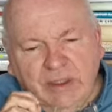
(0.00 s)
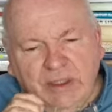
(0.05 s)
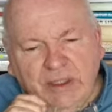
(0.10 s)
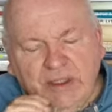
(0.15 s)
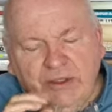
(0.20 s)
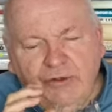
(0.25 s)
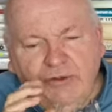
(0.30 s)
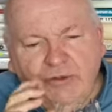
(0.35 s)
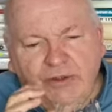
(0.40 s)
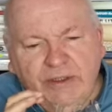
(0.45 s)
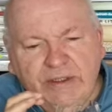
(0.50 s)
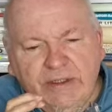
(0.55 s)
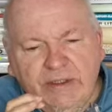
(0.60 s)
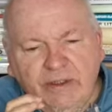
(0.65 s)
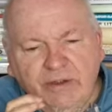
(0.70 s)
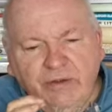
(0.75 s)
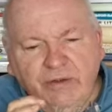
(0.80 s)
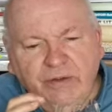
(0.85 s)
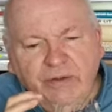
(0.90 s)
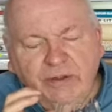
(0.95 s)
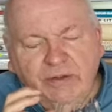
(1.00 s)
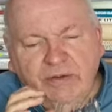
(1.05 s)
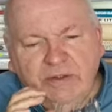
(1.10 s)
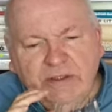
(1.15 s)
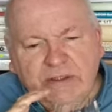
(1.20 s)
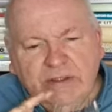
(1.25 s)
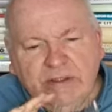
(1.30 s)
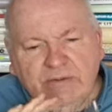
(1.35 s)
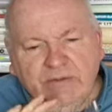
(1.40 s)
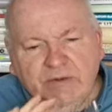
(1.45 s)
You can
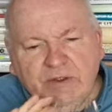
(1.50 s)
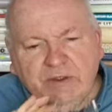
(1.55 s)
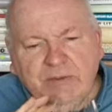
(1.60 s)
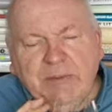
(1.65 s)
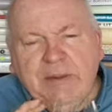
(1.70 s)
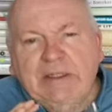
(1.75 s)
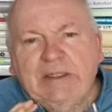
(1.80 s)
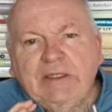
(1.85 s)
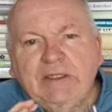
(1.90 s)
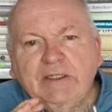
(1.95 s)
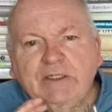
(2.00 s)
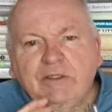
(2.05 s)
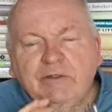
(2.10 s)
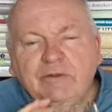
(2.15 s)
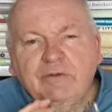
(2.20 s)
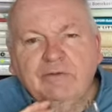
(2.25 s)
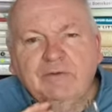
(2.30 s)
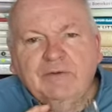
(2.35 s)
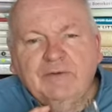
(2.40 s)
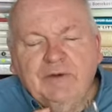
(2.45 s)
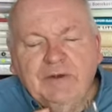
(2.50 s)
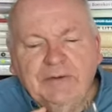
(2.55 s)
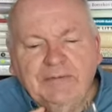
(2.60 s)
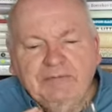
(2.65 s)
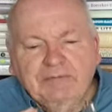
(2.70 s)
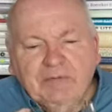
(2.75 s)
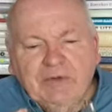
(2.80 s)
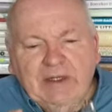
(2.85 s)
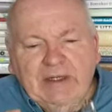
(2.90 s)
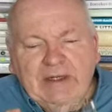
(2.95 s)
smell the sort of
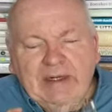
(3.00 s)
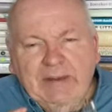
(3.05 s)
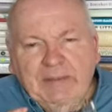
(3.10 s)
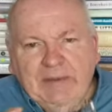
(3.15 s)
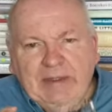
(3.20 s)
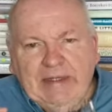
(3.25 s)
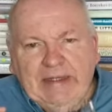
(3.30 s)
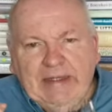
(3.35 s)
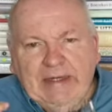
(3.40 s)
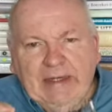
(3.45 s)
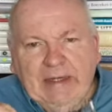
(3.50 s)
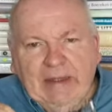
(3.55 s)
lemony,